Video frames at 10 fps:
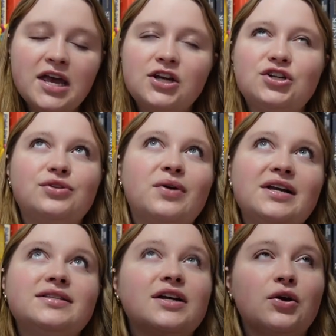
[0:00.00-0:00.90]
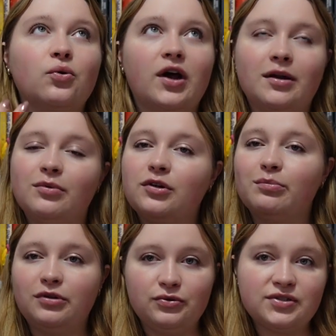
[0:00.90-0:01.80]
She writes incredible
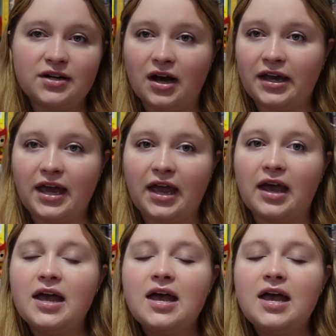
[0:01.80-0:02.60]
blue stocking